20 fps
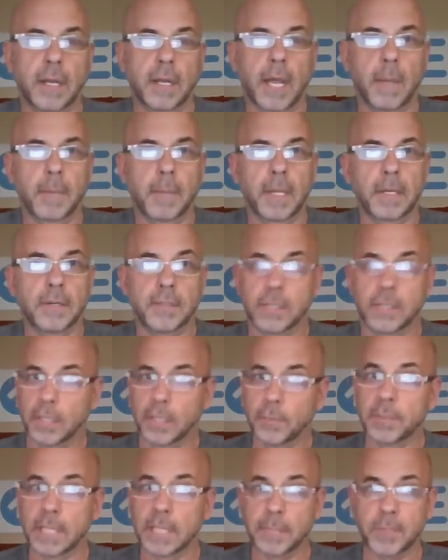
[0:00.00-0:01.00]
I mean,
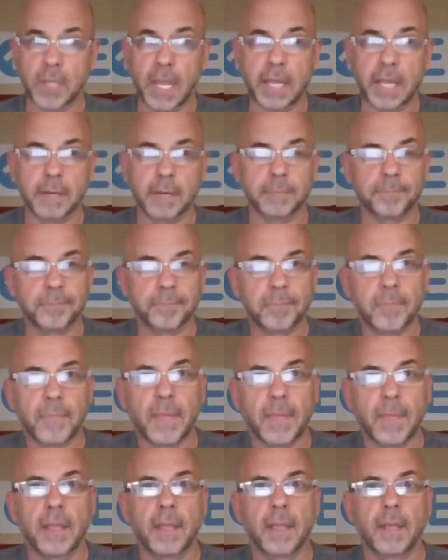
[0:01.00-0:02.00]
she was upset.
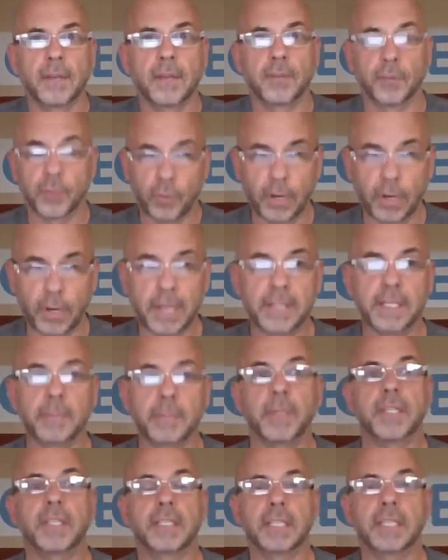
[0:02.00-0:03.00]
She was crazy,
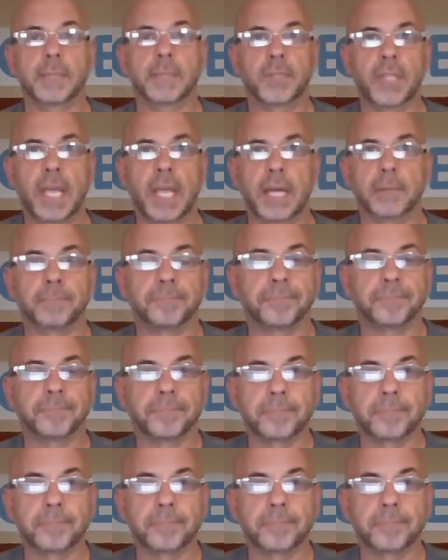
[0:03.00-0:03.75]
but she's upset.